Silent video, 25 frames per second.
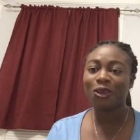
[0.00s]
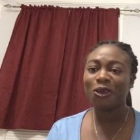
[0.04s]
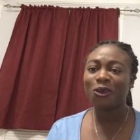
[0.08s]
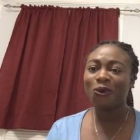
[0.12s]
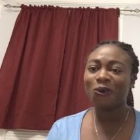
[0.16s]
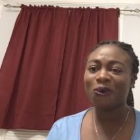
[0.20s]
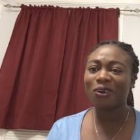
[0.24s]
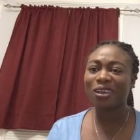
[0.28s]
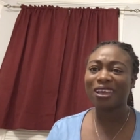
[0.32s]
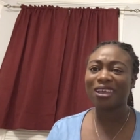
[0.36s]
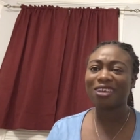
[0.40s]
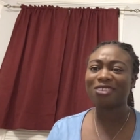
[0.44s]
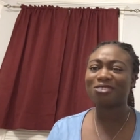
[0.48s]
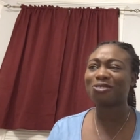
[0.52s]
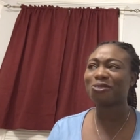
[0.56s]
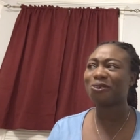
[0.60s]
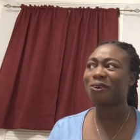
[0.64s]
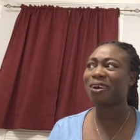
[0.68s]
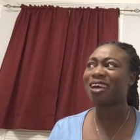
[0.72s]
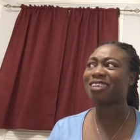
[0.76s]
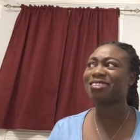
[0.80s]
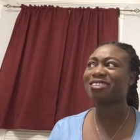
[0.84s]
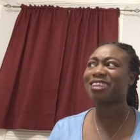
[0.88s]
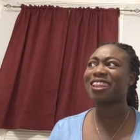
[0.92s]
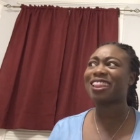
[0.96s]
Okay, so
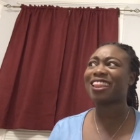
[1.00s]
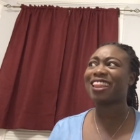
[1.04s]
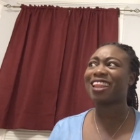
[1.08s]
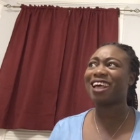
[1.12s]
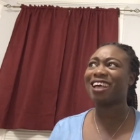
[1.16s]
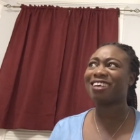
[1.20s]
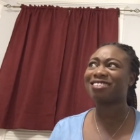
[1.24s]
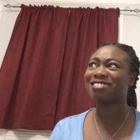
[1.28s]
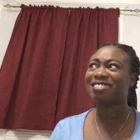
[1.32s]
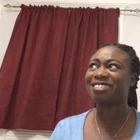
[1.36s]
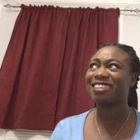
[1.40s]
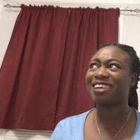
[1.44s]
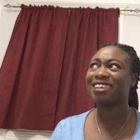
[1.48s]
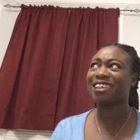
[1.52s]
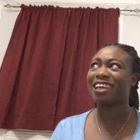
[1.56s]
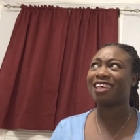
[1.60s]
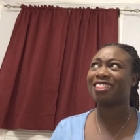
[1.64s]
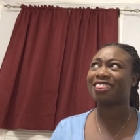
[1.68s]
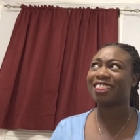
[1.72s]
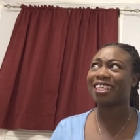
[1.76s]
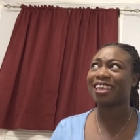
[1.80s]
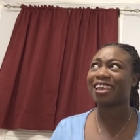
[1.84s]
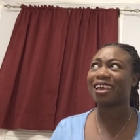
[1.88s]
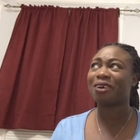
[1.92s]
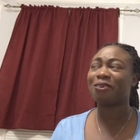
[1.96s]
as at last night, I
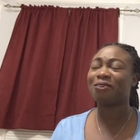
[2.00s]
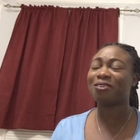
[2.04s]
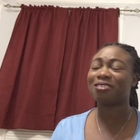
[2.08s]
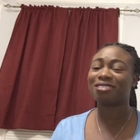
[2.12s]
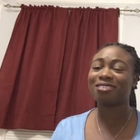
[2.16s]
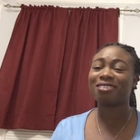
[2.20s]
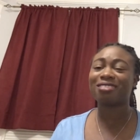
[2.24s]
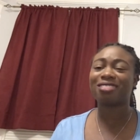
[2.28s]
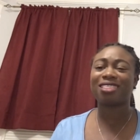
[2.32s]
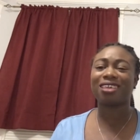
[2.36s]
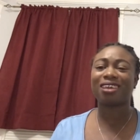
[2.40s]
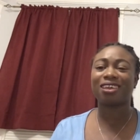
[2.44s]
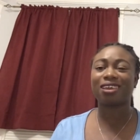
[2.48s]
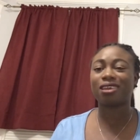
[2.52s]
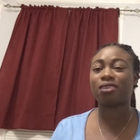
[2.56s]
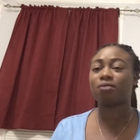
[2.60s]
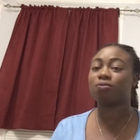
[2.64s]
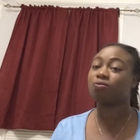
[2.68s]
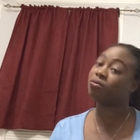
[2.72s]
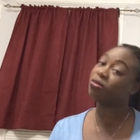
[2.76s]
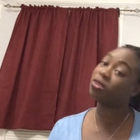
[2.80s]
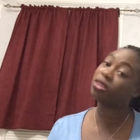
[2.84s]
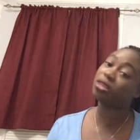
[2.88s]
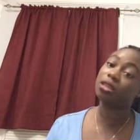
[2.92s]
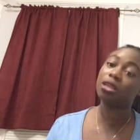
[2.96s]
think I was still
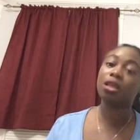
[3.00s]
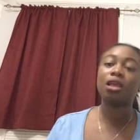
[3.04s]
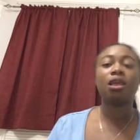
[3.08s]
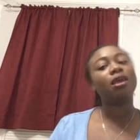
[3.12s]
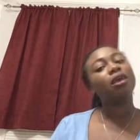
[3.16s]
thinking,